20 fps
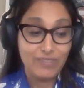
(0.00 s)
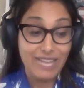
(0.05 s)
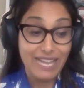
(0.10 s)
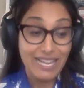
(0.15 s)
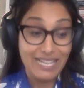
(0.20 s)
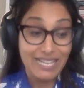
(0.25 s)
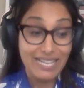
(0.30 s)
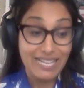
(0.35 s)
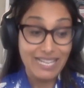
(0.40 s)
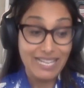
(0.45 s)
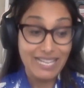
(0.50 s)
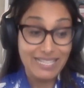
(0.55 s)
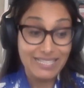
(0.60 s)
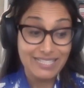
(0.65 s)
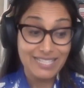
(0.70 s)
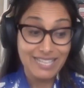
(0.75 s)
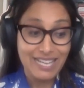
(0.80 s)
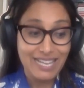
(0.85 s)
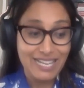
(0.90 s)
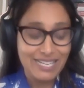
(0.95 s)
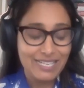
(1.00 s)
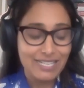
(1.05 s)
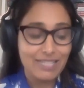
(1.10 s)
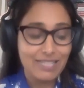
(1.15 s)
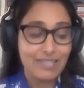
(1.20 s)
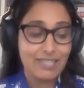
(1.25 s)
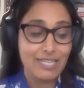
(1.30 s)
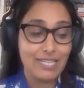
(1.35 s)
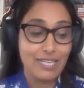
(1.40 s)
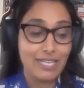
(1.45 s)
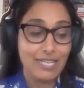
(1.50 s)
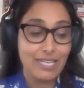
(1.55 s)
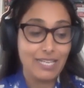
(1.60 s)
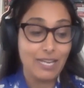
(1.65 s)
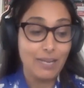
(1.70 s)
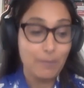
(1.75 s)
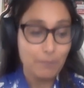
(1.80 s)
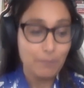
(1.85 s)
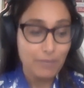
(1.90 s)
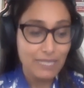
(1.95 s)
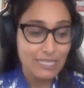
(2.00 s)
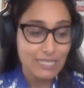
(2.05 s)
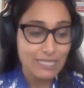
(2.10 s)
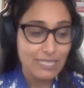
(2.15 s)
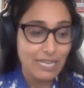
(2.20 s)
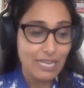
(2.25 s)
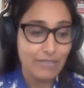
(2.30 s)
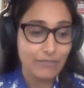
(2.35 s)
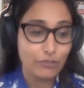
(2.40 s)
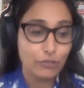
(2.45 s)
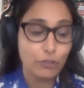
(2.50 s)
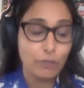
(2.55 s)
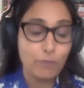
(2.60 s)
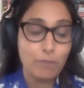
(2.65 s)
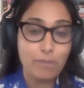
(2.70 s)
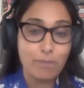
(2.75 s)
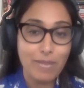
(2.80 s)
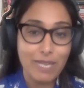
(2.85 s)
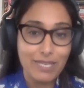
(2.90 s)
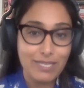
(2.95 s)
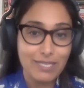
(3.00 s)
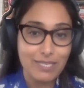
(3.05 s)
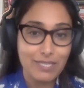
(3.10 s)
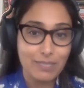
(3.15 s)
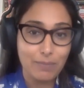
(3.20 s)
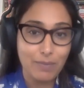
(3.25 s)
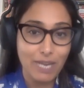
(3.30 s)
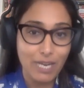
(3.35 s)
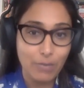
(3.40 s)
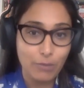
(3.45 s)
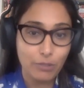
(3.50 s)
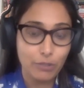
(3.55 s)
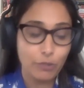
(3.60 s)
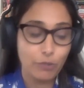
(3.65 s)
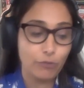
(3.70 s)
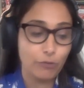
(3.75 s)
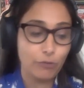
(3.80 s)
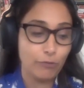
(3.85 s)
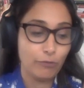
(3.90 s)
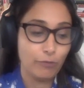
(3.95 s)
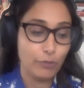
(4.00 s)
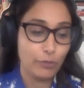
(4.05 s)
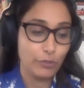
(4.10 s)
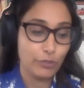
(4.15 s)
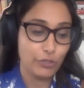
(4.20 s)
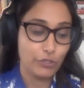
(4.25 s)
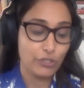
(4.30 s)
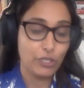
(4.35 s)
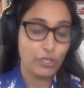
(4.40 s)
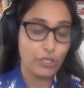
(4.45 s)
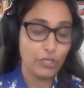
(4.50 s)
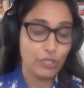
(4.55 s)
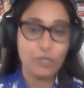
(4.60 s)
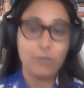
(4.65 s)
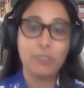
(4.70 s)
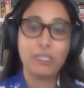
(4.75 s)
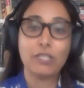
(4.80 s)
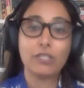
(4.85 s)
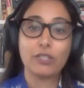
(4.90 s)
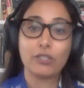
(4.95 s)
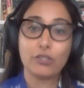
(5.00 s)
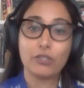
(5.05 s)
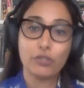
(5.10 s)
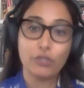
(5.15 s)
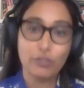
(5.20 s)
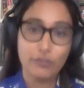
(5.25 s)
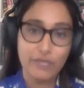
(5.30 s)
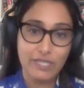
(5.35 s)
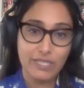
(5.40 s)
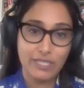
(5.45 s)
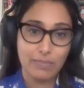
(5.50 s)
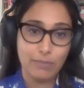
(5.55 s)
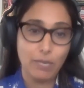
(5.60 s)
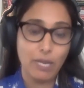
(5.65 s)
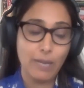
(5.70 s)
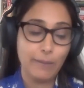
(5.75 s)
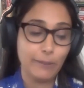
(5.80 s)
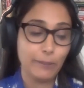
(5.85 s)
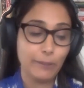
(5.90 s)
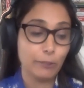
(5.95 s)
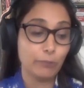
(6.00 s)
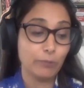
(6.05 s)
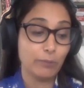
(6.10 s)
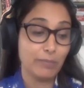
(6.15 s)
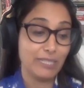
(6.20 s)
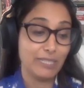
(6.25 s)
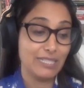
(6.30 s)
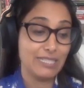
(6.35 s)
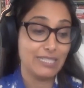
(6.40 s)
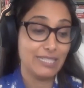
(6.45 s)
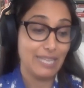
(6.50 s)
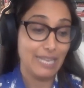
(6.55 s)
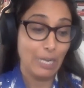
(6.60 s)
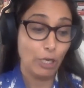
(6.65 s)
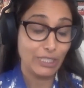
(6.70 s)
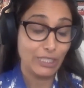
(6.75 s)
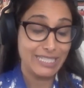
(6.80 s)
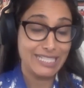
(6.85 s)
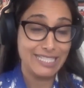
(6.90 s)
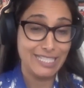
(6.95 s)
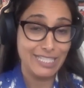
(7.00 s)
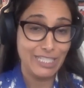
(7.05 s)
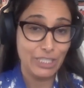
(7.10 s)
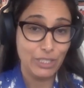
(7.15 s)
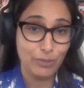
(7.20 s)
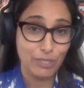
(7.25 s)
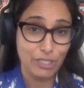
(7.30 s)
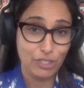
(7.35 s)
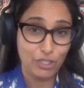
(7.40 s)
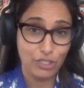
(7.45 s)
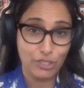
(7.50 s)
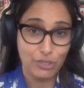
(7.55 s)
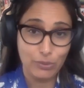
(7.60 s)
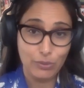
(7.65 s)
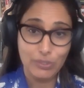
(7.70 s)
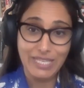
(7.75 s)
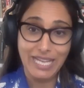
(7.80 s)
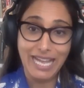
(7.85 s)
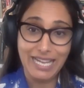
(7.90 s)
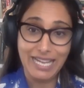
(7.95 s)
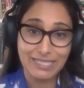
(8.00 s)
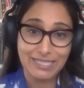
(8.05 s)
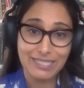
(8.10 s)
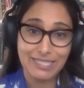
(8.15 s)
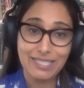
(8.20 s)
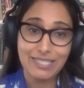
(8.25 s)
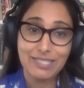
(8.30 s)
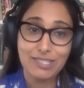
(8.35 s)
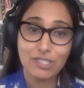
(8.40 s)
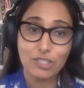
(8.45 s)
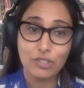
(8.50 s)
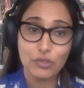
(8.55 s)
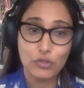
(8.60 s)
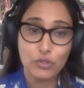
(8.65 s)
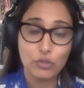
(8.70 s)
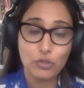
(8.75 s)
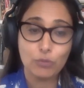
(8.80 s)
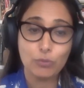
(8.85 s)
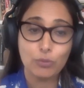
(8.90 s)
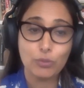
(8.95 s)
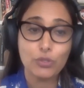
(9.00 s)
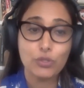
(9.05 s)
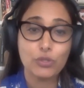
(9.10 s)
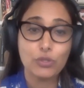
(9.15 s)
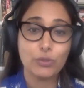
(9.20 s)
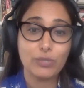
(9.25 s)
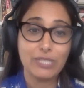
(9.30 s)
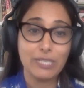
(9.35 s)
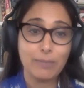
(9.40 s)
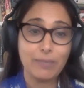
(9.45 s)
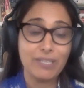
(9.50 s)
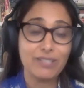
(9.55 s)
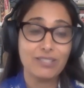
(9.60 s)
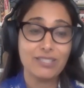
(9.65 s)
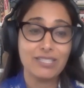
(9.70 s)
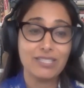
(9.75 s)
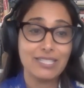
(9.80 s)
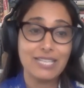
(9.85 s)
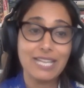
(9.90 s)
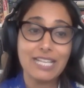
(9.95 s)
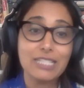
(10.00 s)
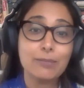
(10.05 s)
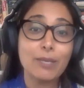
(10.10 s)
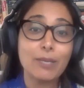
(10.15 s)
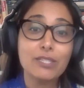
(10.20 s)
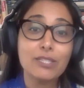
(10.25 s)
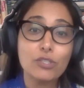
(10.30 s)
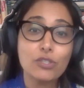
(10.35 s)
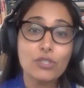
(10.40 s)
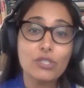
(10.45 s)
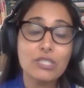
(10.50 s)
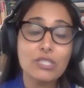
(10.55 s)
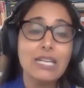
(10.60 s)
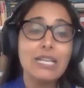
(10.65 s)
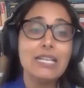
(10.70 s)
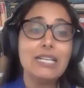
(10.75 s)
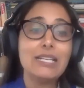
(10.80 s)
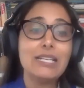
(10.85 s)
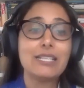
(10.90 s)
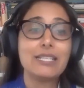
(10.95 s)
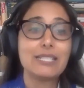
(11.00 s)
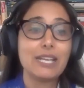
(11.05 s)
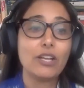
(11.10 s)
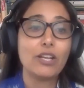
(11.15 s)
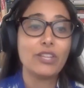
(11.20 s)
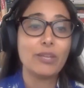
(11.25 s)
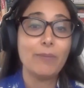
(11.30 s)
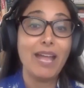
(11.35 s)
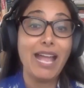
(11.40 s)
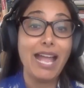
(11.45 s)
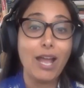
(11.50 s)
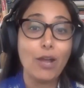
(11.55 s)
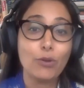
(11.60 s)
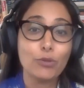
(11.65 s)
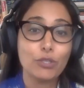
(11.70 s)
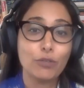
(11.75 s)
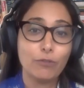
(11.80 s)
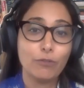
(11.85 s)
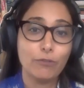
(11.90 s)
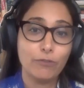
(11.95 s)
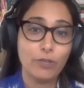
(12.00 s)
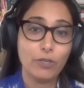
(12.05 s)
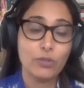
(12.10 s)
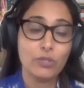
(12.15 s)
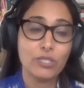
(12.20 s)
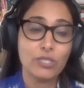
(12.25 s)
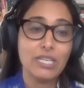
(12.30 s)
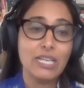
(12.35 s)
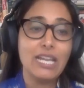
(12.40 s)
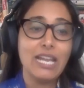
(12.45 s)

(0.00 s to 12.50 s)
That said, the companies have tremendous power over voters, not just because their service is popular, but because they are continuing to use access to consumers through emails and text messages to tell them how to vote.